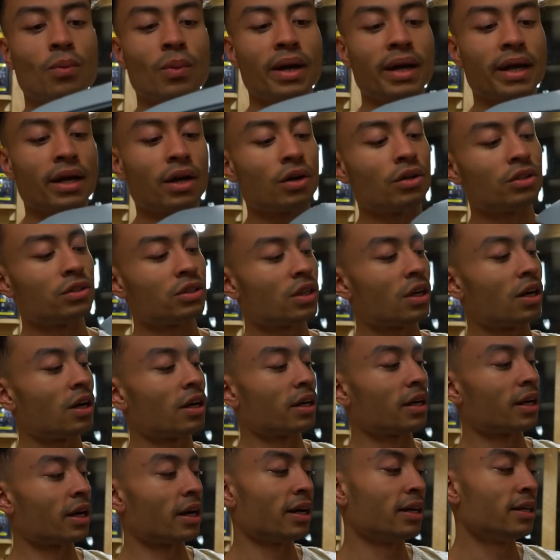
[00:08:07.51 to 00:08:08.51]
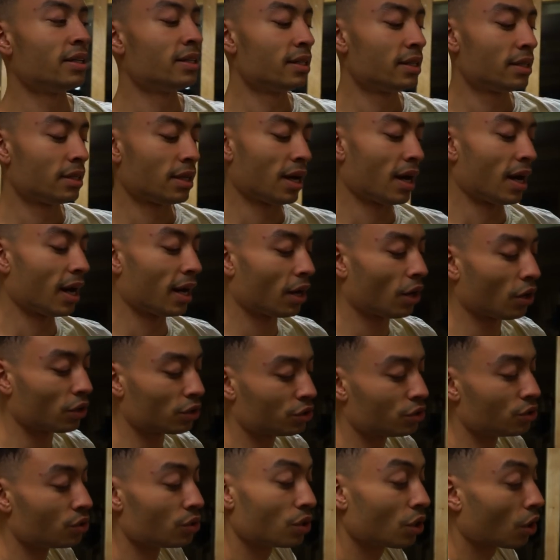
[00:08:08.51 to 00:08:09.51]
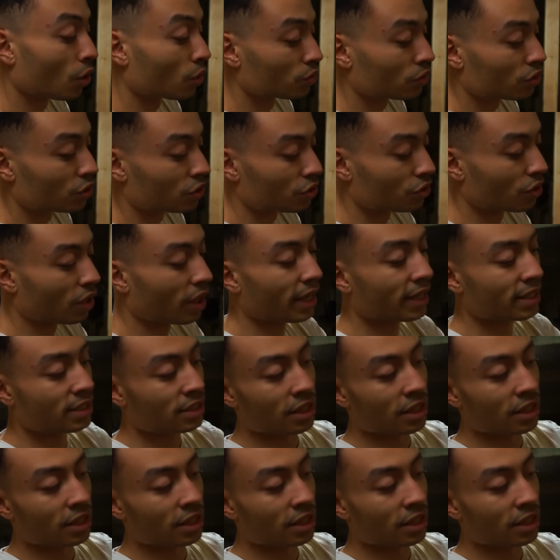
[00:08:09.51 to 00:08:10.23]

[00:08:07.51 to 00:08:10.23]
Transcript: when it got darker got too cold to dry.